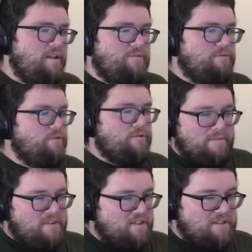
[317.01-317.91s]
rude
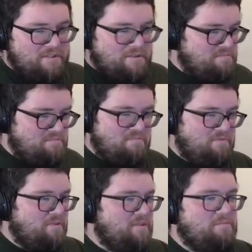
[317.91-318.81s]
images
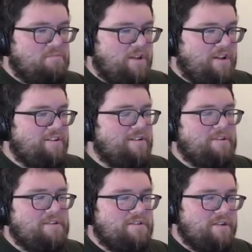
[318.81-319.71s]
for the product
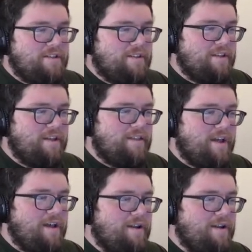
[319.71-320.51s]
image or anything like that.